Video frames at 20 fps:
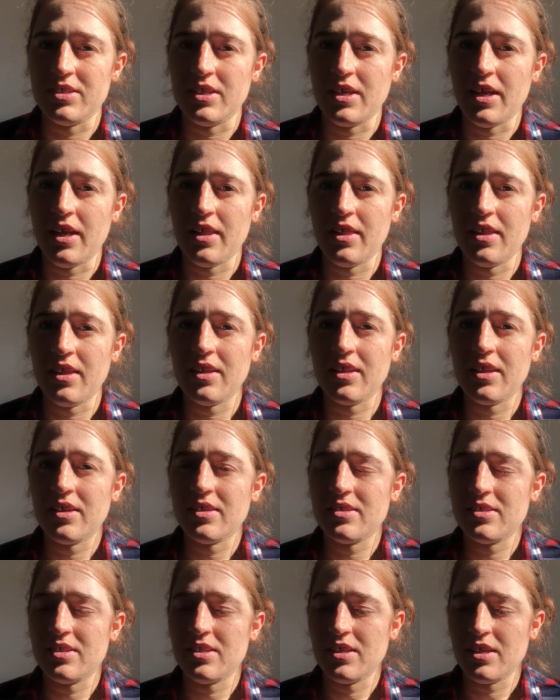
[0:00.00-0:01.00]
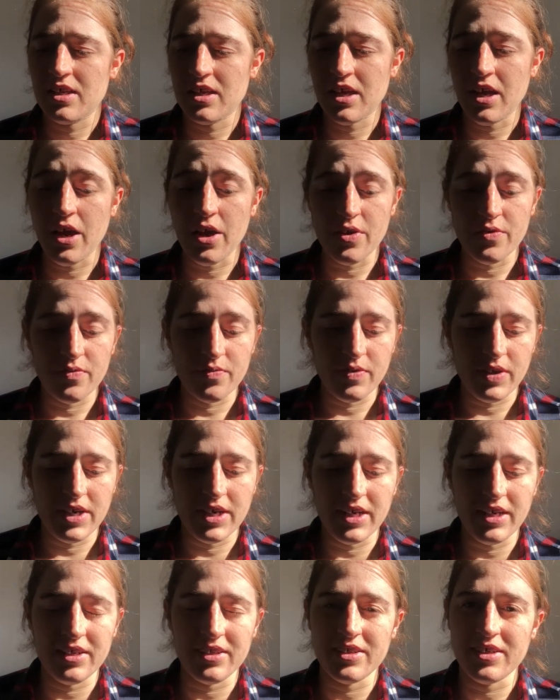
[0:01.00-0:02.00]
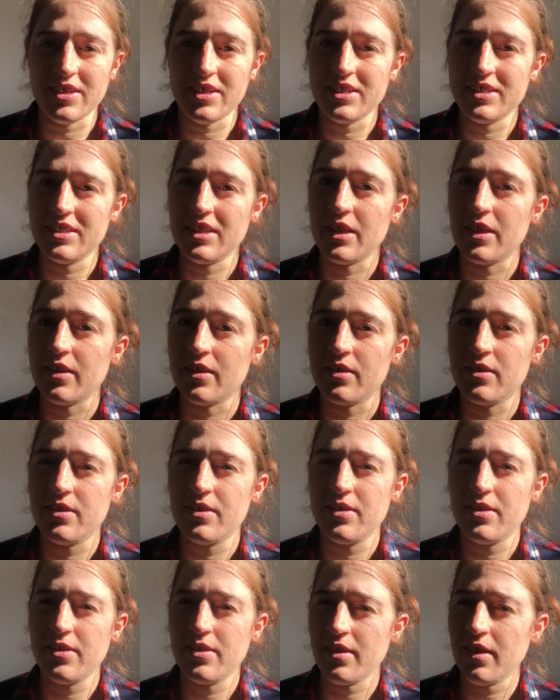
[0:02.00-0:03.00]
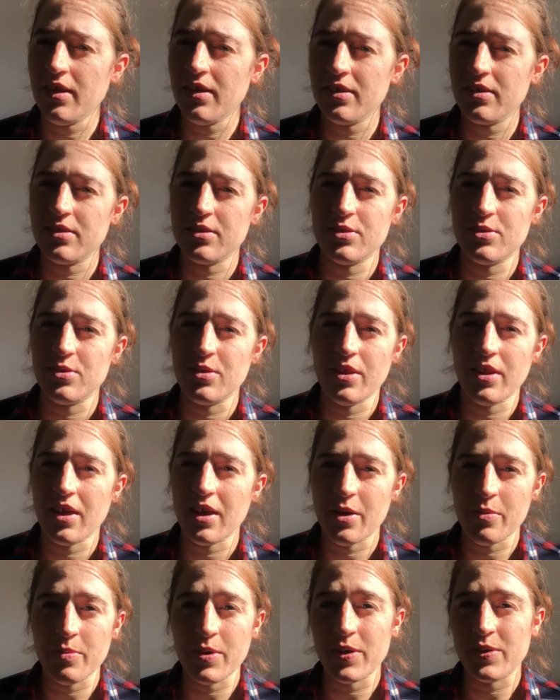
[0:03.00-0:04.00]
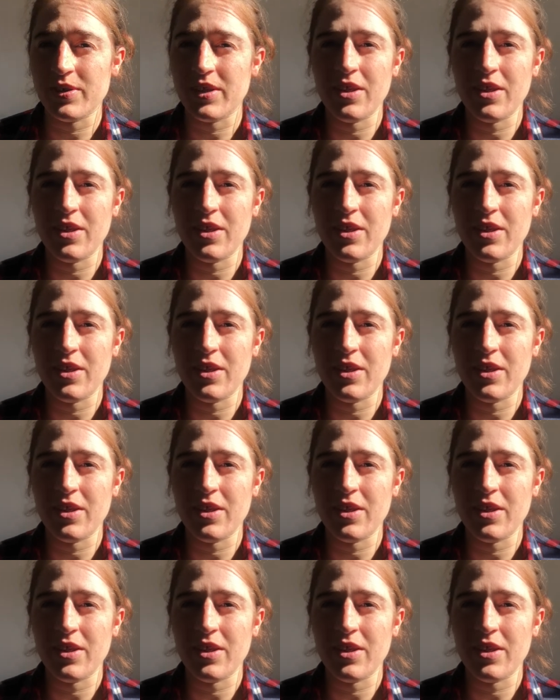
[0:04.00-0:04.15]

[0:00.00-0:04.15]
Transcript: And I think that's a very interesting thing to think about.